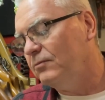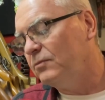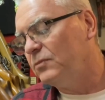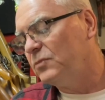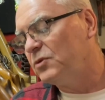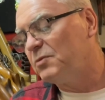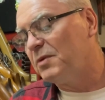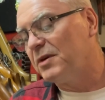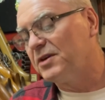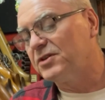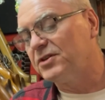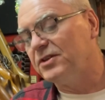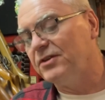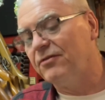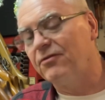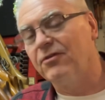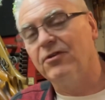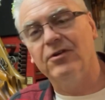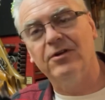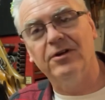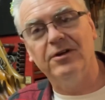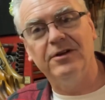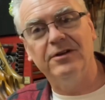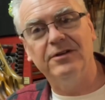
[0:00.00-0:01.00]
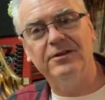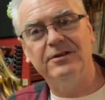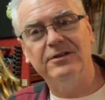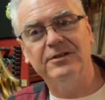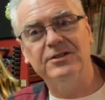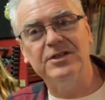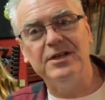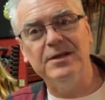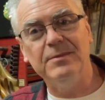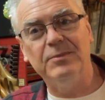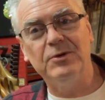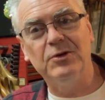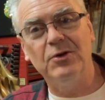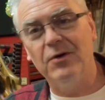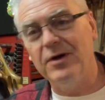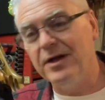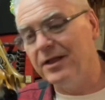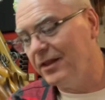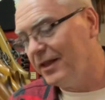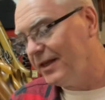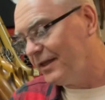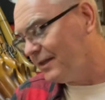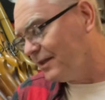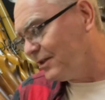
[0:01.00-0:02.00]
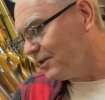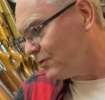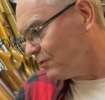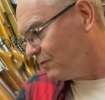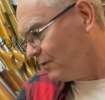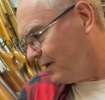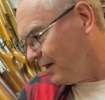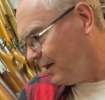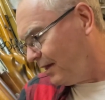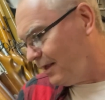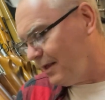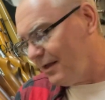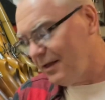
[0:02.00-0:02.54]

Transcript: especially for a cheap toy like this one.